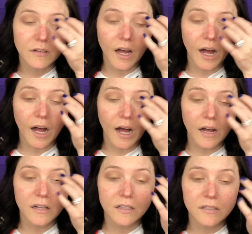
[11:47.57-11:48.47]
Ah.
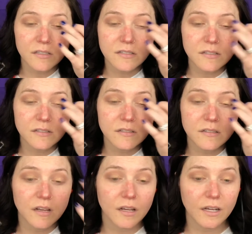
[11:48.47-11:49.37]

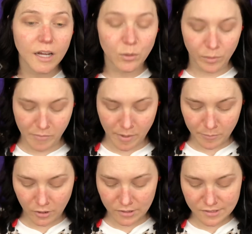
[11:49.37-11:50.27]
Gotta
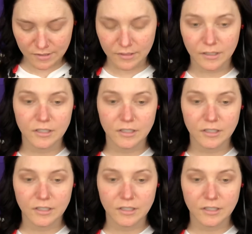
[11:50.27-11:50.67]
remember, it's a little...